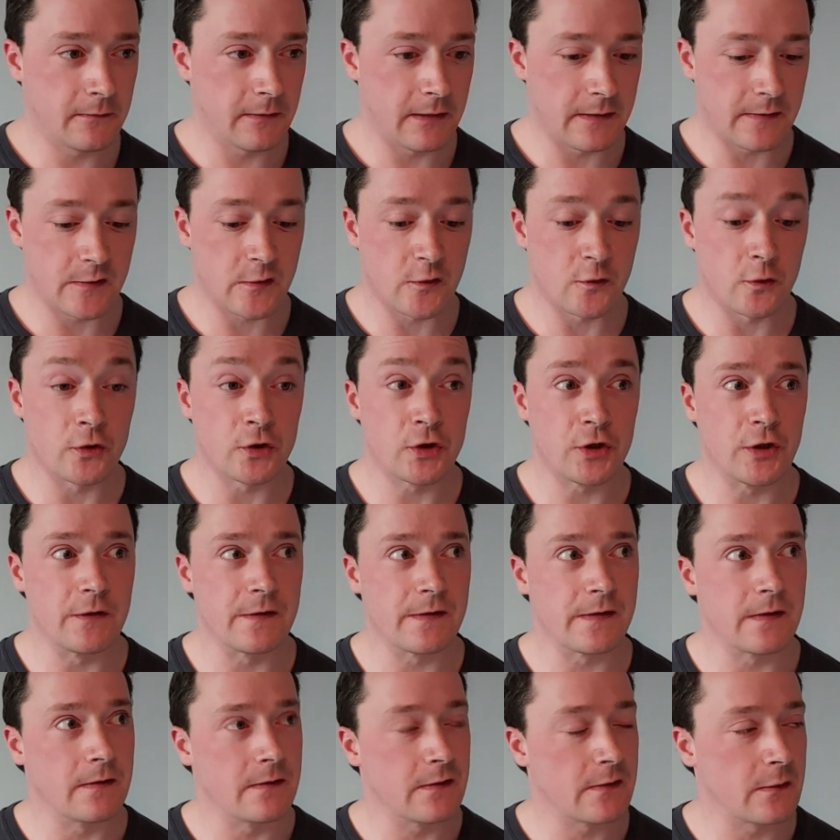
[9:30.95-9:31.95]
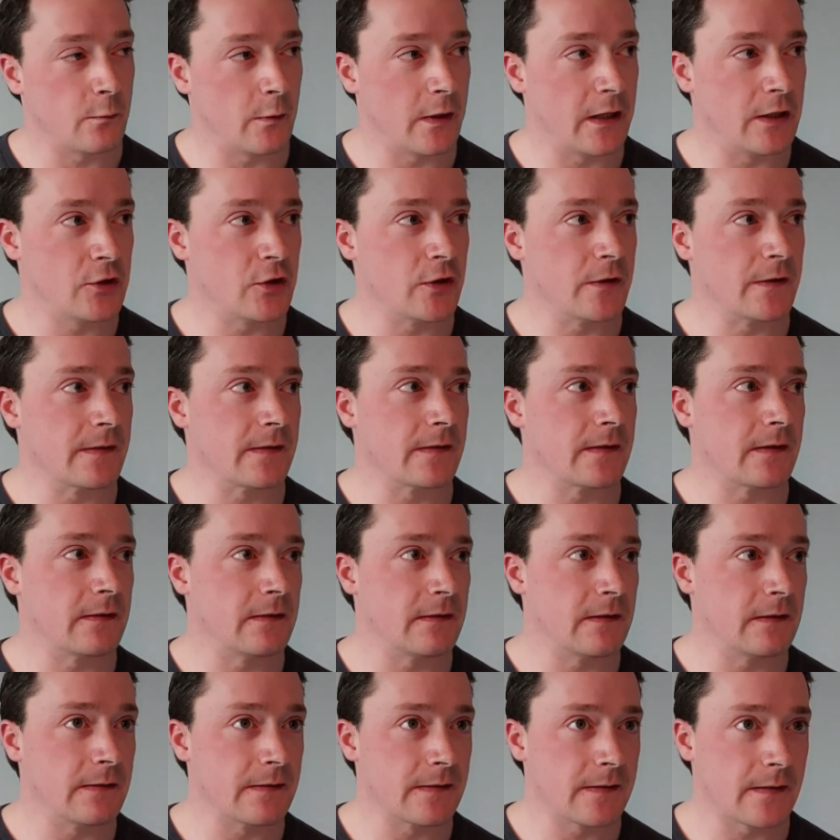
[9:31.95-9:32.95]
assertions and assuasions
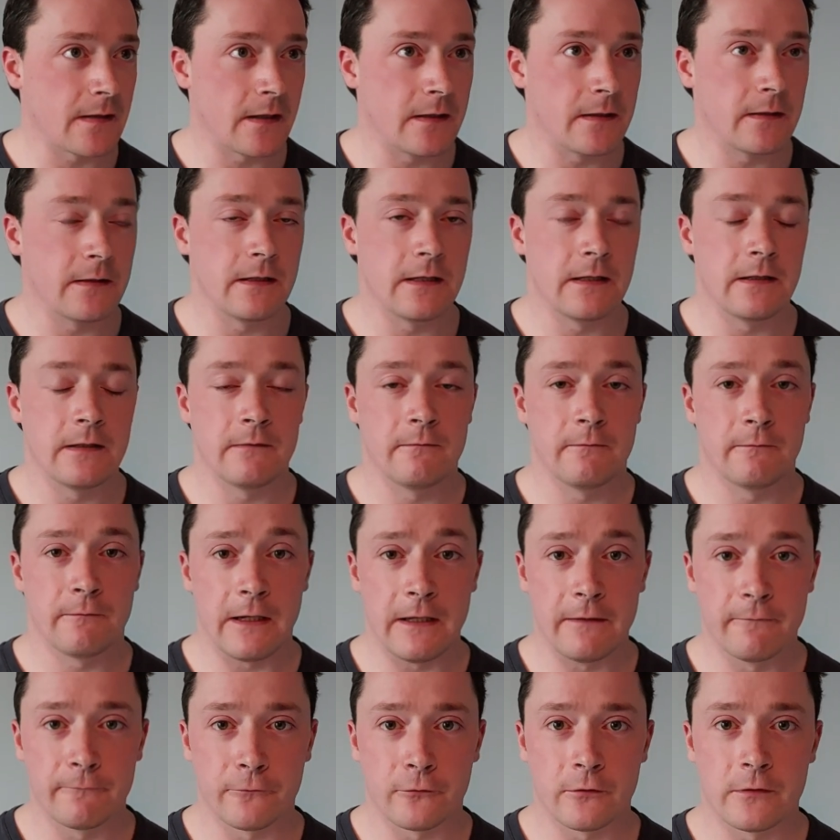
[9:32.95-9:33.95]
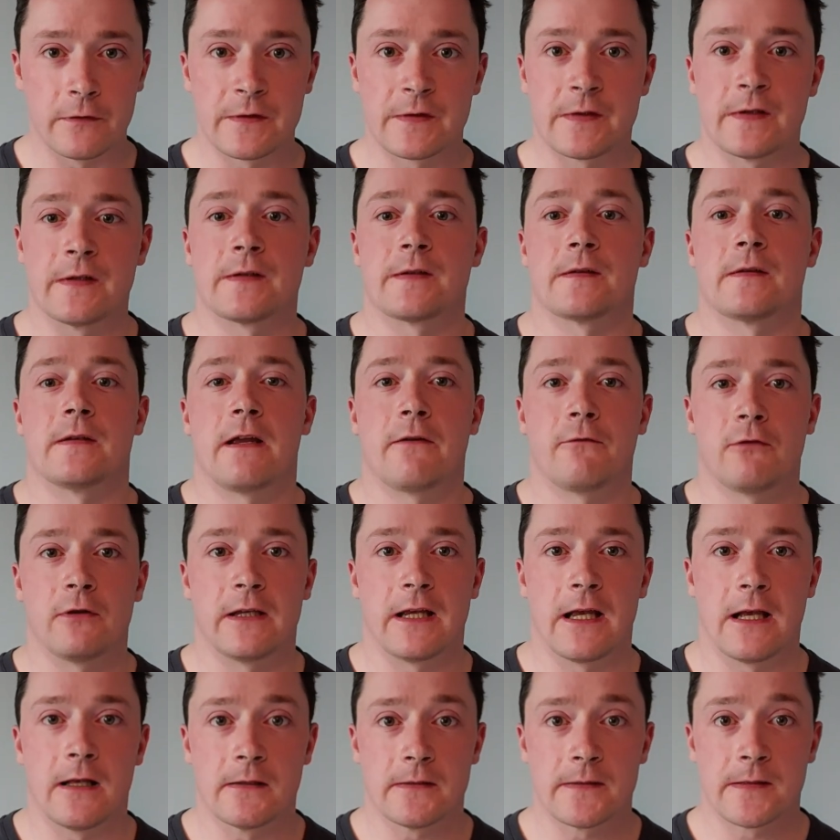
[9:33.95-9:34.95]
and inferences and
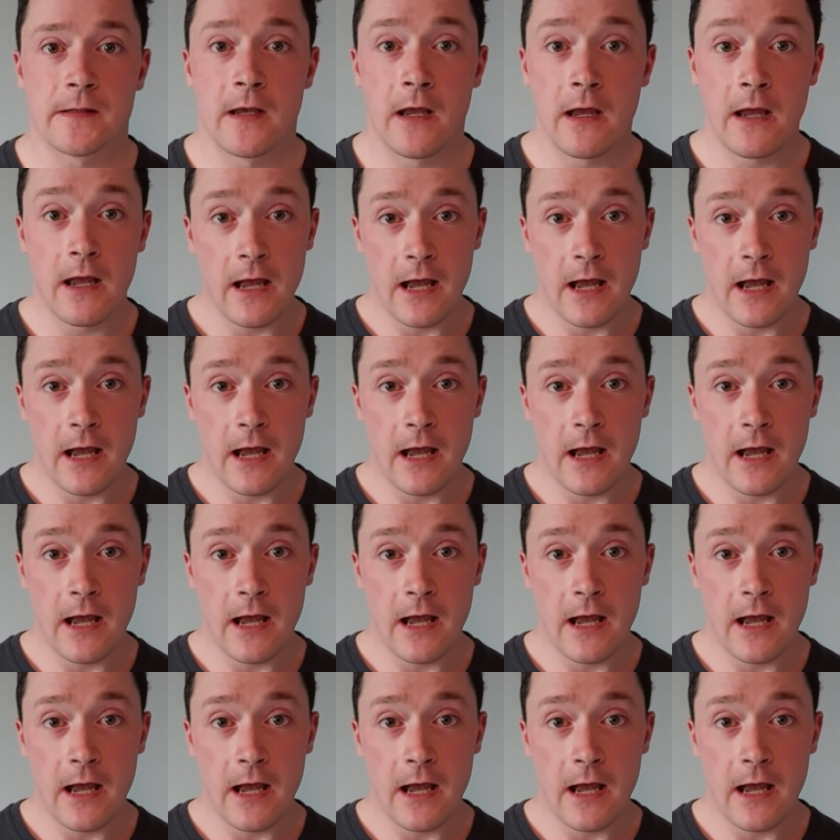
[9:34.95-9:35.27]
everything else.